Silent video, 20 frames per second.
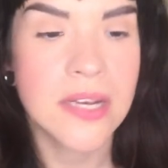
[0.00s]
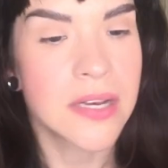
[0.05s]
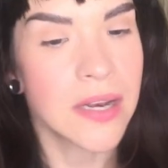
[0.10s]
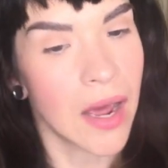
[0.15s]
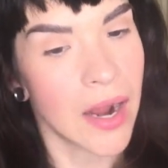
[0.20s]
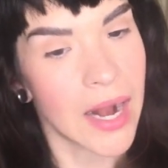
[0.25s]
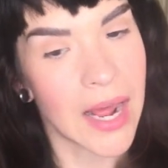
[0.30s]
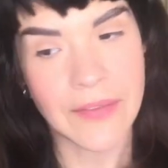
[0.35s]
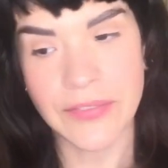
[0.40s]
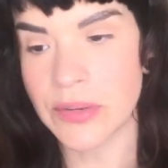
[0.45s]

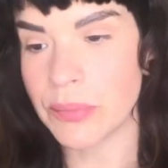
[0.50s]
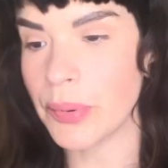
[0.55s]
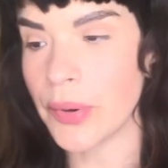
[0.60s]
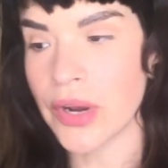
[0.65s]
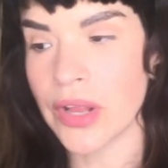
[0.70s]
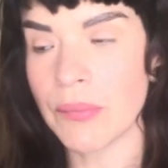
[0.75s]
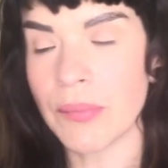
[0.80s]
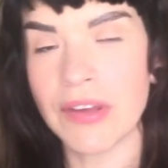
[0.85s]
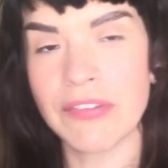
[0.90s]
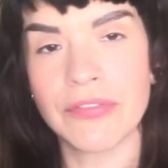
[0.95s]
not have to put
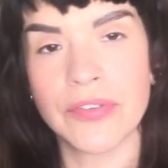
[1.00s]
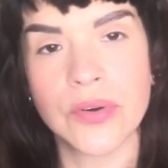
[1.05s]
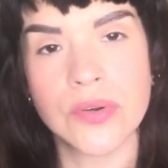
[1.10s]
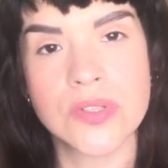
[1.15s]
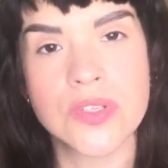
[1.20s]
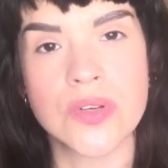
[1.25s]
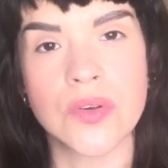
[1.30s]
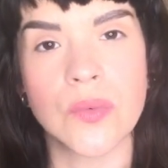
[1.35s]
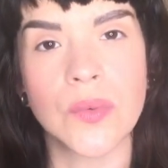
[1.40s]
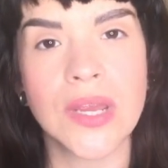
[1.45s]
in my full
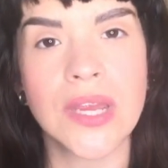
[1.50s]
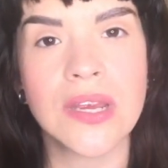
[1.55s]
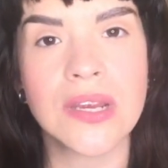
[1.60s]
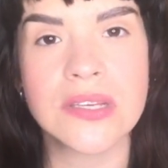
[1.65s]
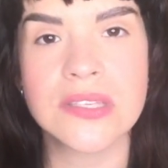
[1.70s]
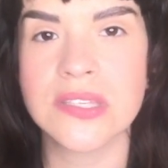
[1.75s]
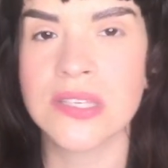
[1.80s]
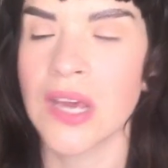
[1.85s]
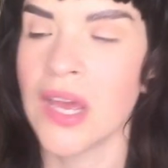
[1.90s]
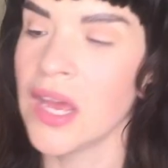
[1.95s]
2
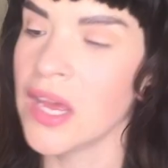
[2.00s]
weeks,